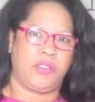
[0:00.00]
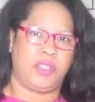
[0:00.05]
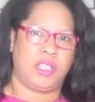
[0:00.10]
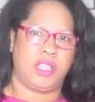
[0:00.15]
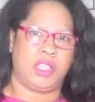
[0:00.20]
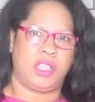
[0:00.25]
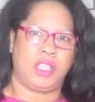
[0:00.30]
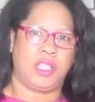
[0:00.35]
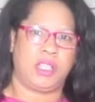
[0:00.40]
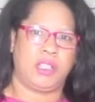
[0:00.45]

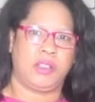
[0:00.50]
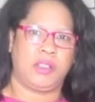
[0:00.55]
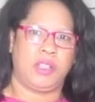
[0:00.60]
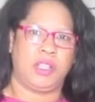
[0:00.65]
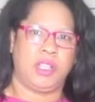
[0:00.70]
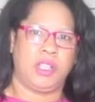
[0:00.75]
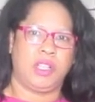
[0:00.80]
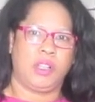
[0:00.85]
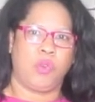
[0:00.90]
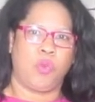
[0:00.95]
the
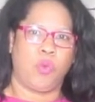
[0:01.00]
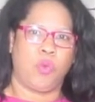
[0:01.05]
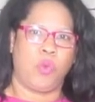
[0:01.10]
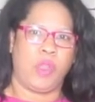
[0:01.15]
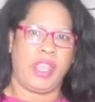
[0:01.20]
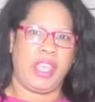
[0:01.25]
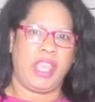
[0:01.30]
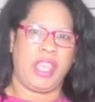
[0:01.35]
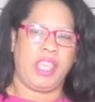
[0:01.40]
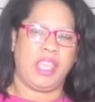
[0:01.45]

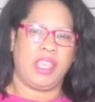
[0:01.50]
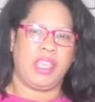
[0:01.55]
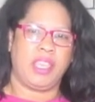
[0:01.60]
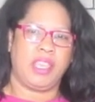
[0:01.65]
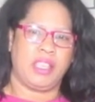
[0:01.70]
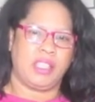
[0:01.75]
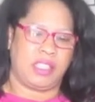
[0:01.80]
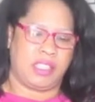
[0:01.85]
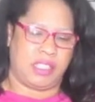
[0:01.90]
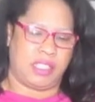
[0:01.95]
wing
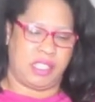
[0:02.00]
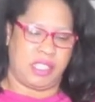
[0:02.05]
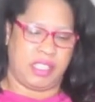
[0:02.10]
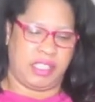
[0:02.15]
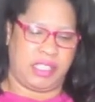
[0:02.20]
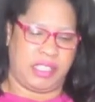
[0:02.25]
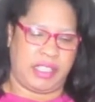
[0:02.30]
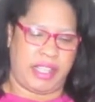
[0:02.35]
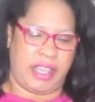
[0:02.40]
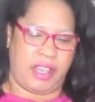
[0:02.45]
is
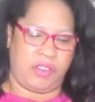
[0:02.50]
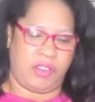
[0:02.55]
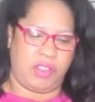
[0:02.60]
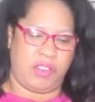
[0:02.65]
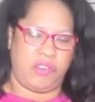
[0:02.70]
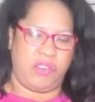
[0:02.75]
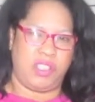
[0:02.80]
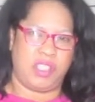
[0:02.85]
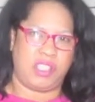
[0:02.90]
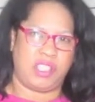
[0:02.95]
down
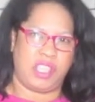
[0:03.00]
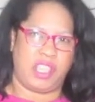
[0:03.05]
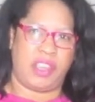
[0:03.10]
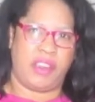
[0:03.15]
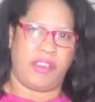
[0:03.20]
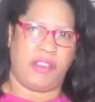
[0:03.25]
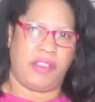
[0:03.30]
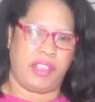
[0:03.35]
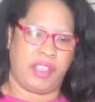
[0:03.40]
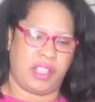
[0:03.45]
in this
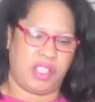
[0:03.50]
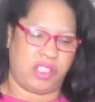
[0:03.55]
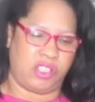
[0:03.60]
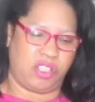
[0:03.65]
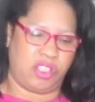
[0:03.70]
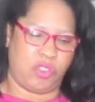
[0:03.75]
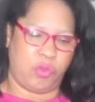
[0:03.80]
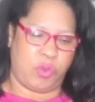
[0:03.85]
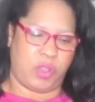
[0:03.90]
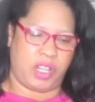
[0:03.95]
area, so
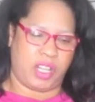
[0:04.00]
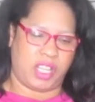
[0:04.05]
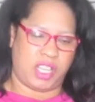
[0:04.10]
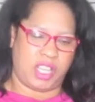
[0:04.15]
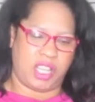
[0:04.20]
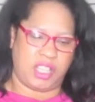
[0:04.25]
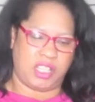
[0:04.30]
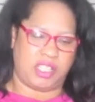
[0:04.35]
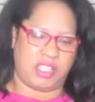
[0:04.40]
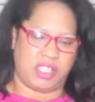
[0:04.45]
you want to
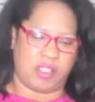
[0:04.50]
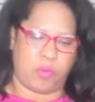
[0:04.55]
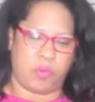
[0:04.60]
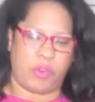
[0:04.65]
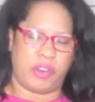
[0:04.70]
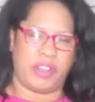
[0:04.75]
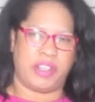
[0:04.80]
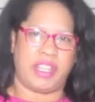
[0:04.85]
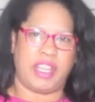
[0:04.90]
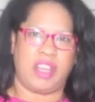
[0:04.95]
cut
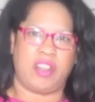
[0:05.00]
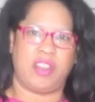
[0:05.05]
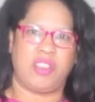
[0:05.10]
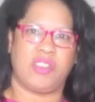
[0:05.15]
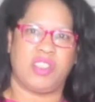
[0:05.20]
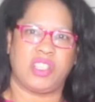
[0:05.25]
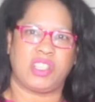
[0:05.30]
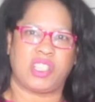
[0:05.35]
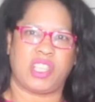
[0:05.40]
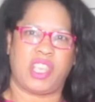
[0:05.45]
somewhere down in
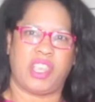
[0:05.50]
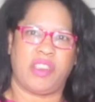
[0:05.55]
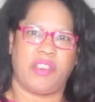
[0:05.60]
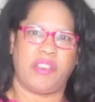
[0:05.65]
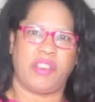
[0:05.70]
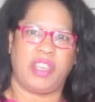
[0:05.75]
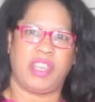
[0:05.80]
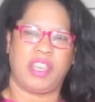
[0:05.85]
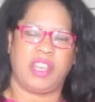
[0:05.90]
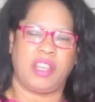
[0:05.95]
this
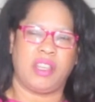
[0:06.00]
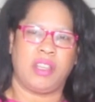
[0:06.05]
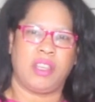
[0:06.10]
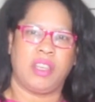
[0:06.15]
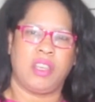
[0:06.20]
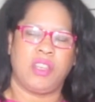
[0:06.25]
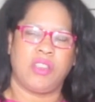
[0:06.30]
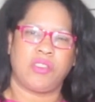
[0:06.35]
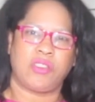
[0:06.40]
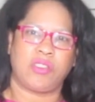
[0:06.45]
area
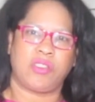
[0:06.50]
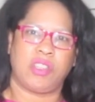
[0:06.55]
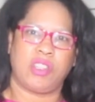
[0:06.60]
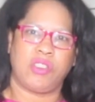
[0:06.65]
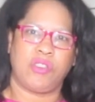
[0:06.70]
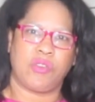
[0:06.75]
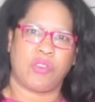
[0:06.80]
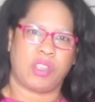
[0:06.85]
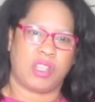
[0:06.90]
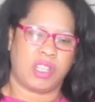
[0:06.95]
so that
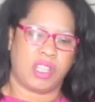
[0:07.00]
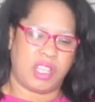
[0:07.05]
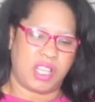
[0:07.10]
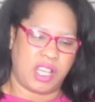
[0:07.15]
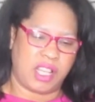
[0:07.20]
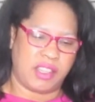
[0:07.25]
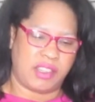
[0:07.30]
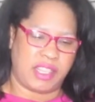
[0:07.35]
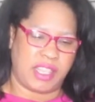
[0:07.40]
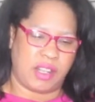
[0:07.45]
you can
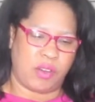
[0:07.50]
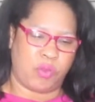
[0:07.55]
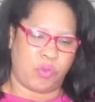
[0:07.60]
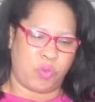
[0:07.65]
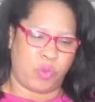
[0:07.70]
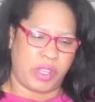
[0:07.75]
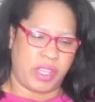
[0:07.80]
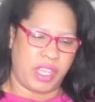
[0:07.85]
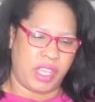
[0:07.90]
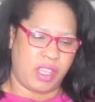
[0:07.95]
cut that
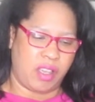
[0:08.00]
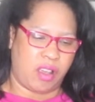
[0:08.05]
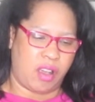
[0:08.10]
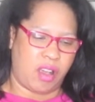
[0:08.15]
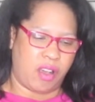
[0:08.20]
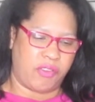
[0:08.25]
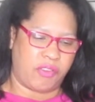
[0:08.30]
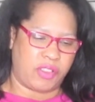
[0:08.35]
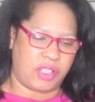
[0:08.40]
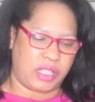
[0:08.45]
wing
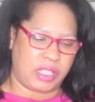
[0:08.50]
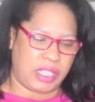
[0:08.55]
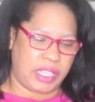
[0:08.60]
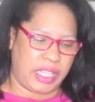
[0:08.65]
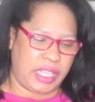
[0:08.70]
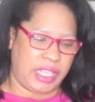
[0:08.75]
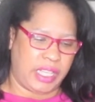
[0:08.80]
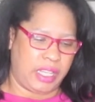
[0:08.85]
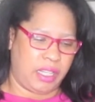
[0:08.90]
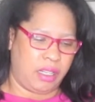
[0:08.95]
off
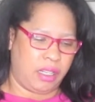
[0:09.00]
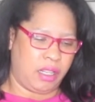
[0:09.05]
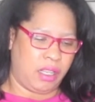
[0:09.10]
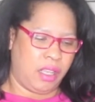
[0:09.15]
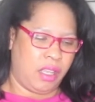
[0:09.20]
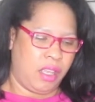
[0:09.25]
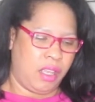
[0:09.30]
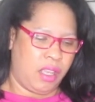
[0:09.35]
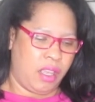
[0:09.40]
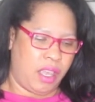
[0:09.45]
clean.
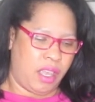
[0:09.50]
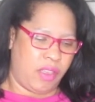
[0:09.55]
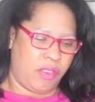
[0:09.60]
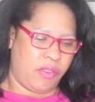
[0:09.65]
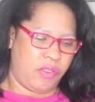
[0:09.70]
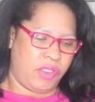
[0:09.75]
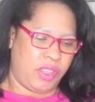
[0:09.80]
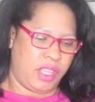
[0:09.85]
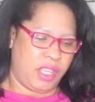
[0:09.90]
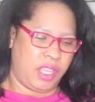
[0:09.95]

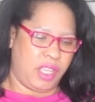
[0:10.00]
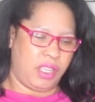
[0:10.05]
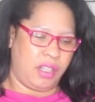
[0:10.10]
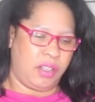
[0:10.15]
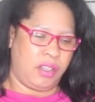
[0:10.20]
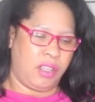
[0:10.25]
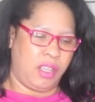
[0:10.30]
And then